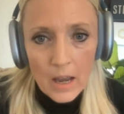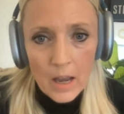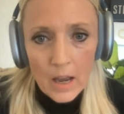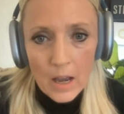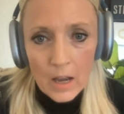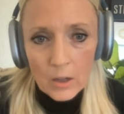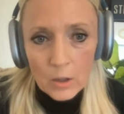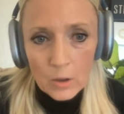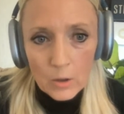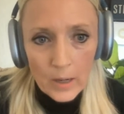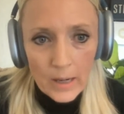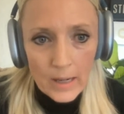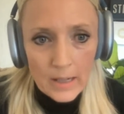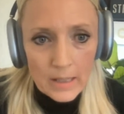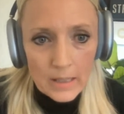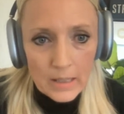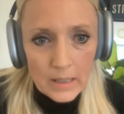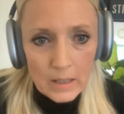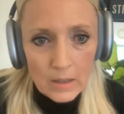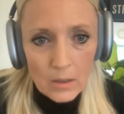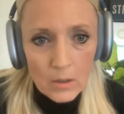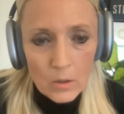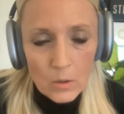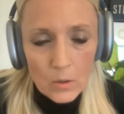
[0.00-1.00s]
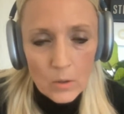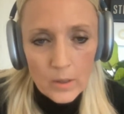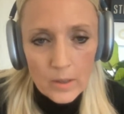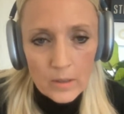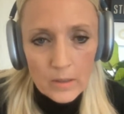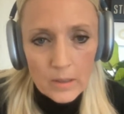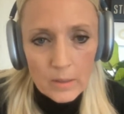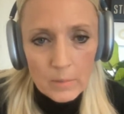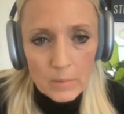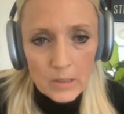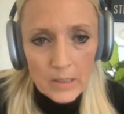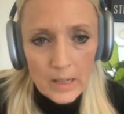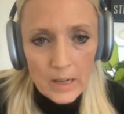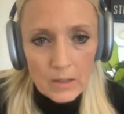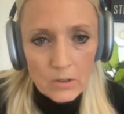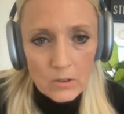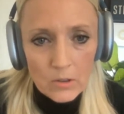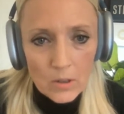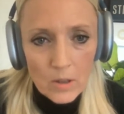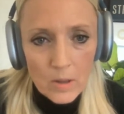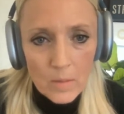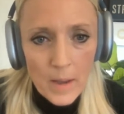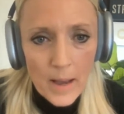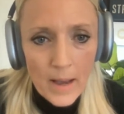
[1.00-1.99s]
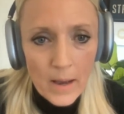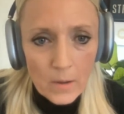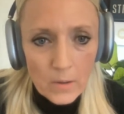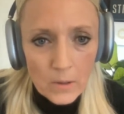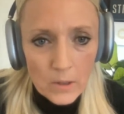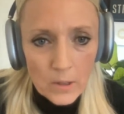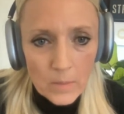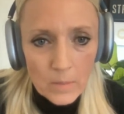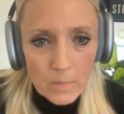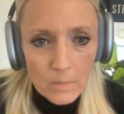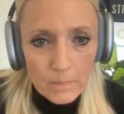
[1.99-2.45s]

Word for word: a great deal or a substantial amount.